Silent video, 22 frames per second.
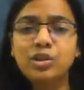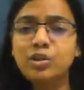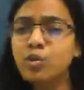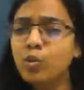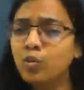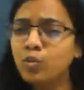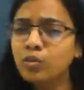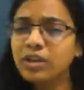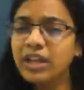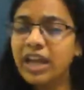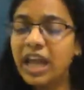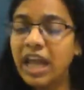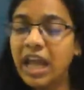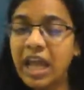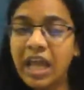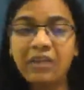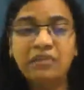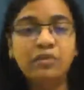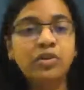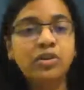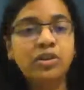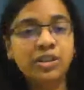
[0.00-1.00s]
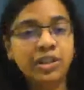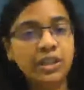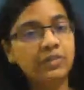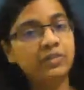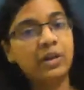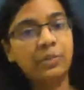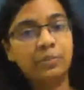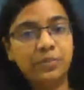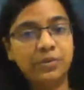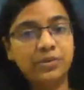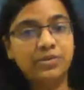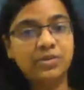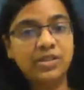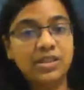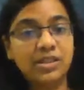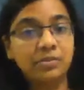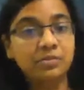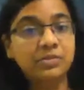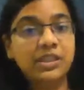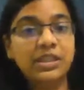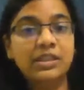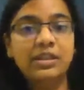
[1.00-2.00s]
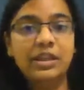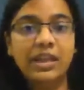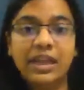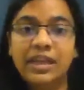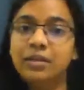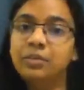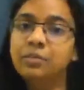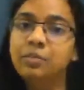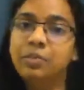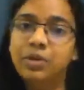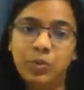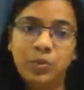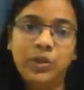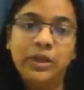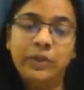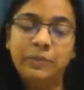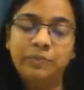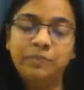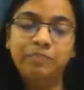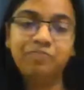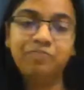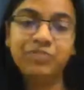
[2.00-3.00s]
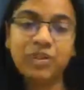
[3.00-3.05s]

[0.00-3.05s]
don't ever give up something in between.